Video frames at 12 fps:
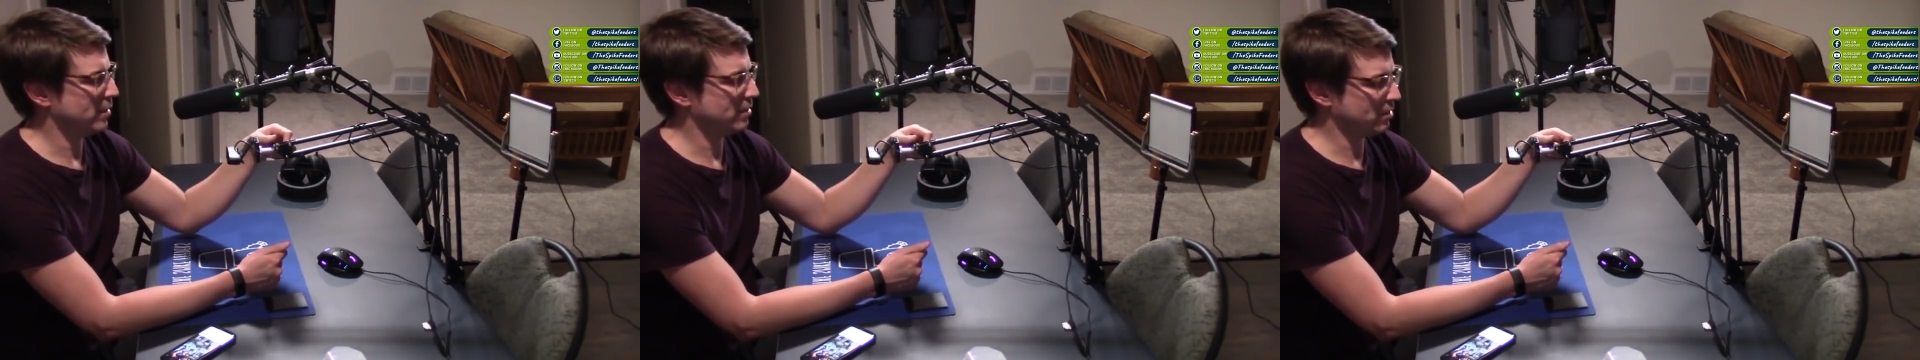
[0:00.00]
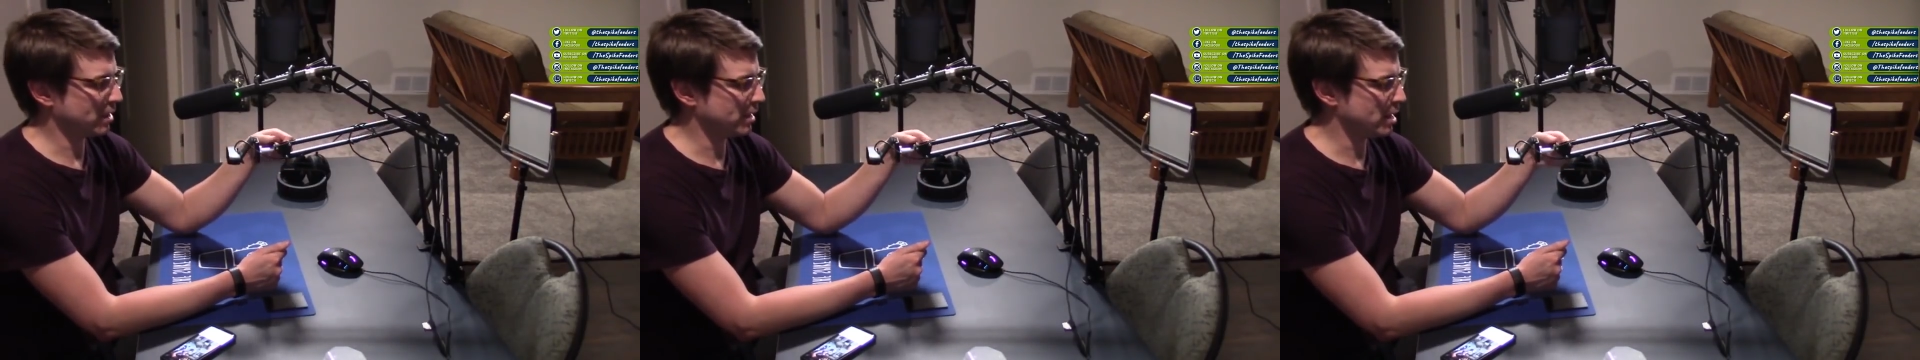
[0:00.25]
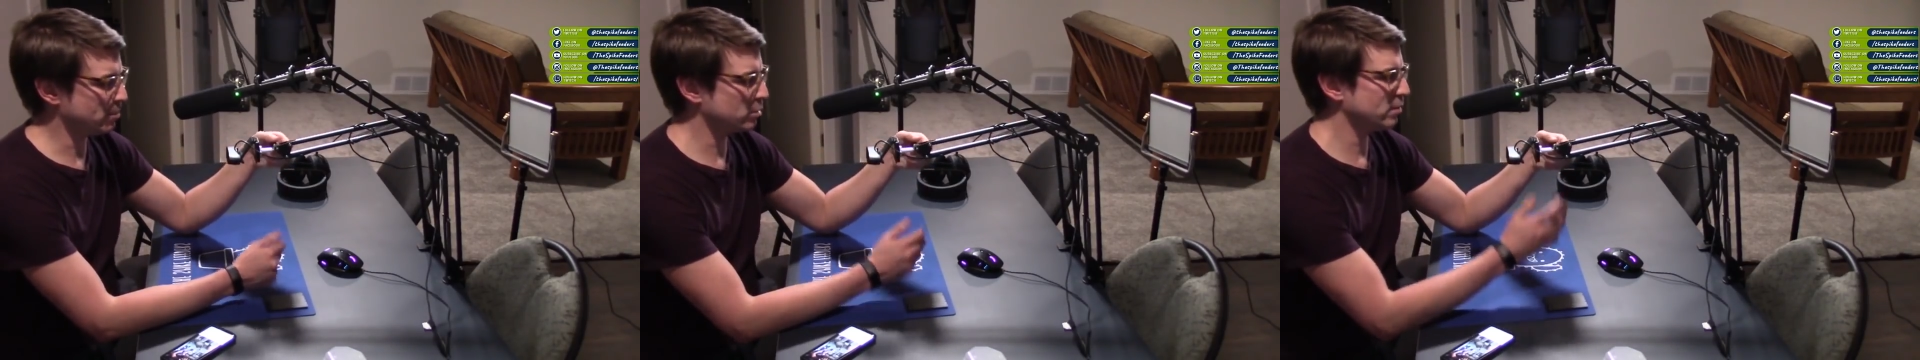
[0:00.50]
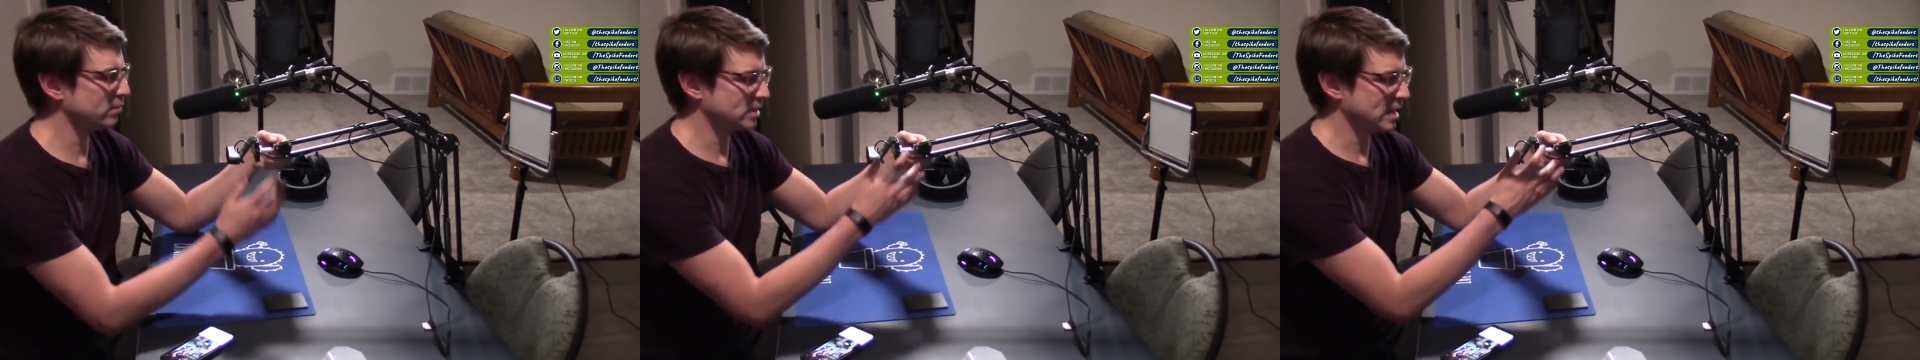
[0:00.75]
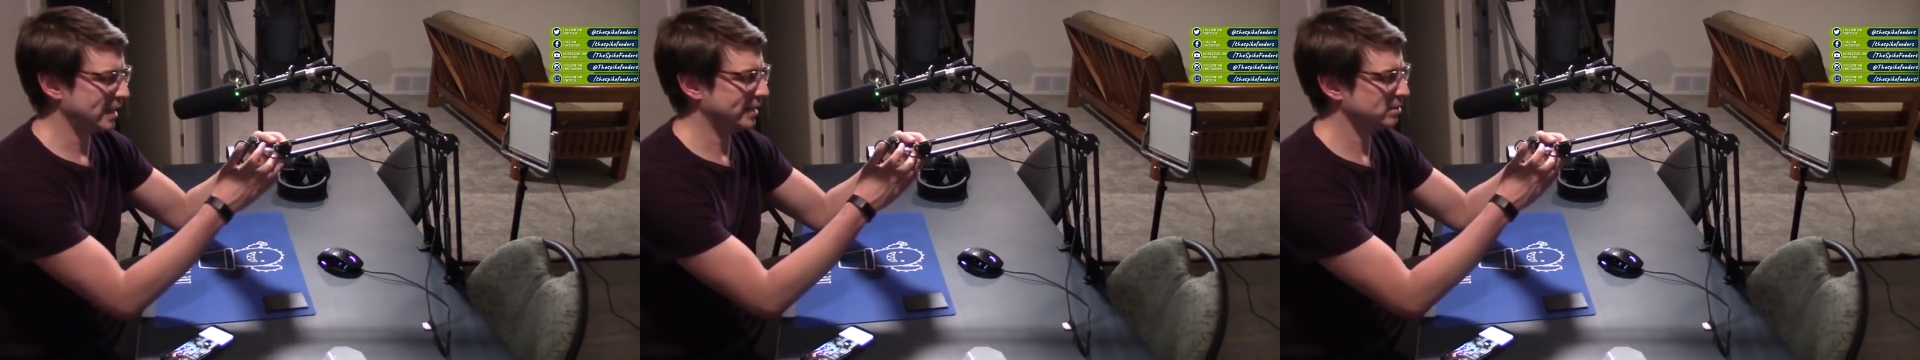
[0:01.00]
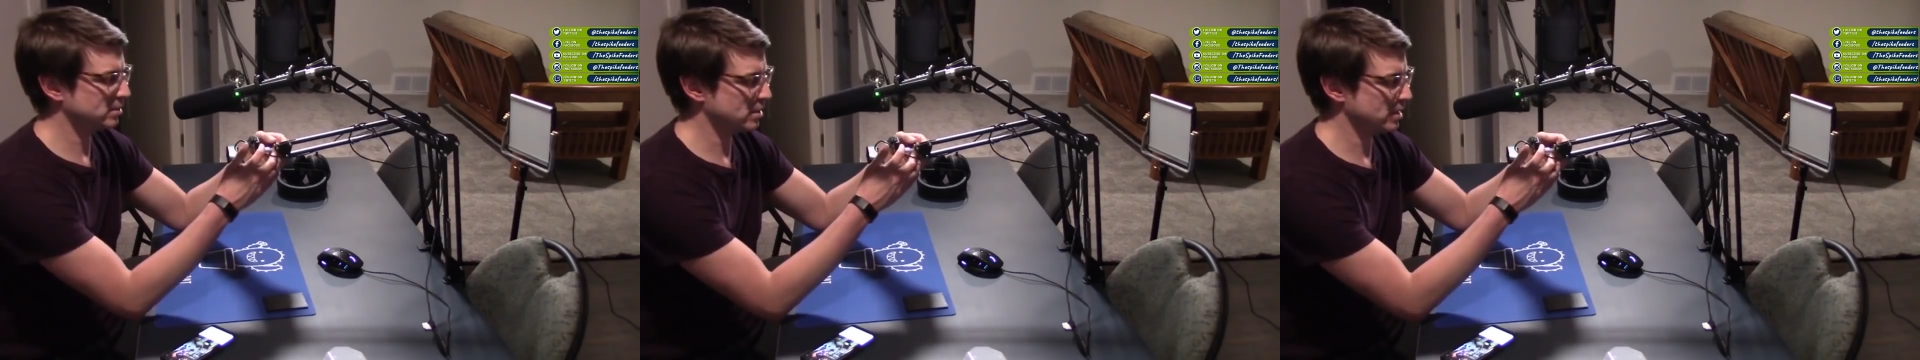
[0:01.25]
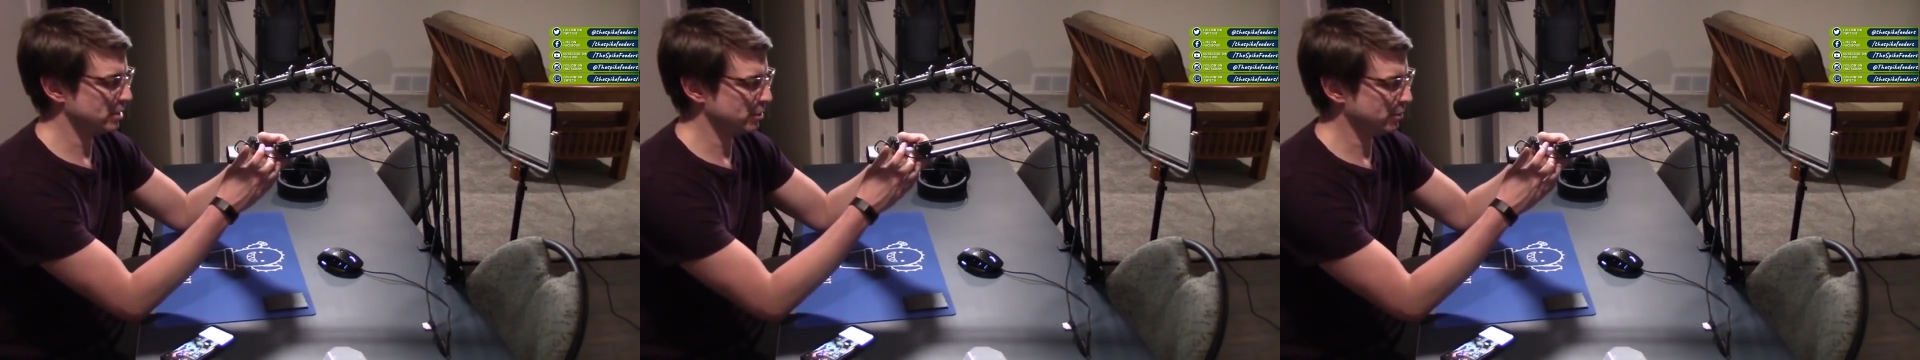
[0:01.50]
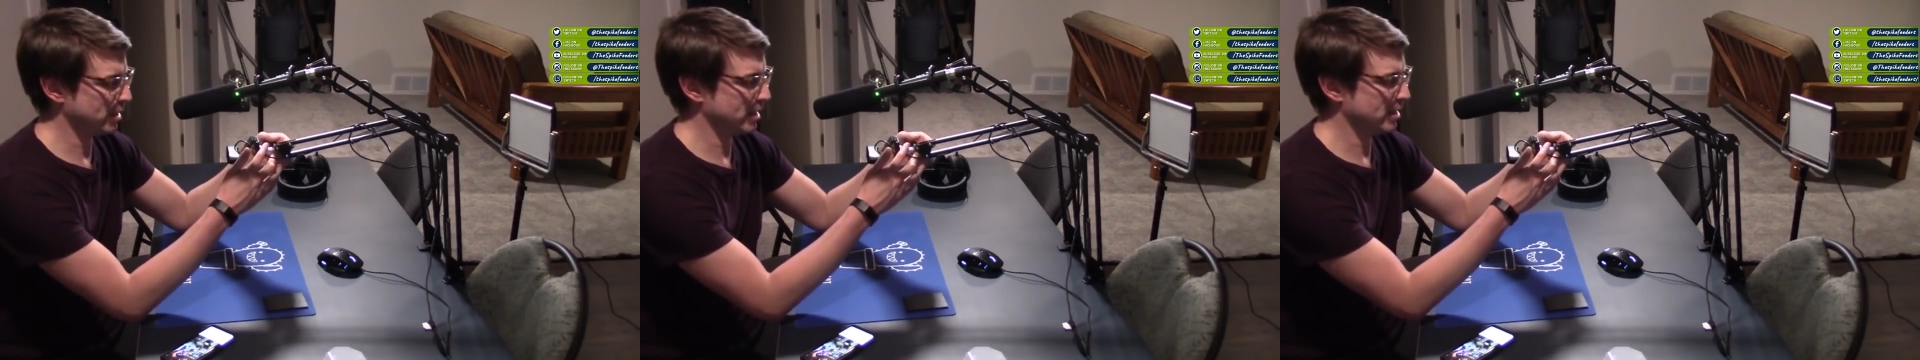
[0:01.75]
They've got a number of dials that
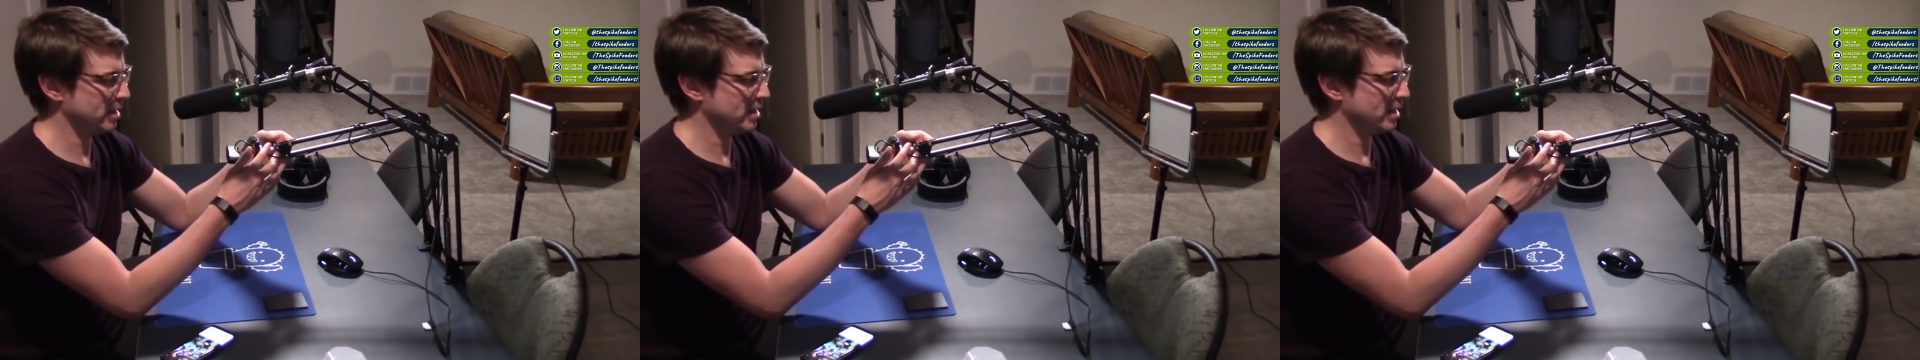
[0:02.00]
you can,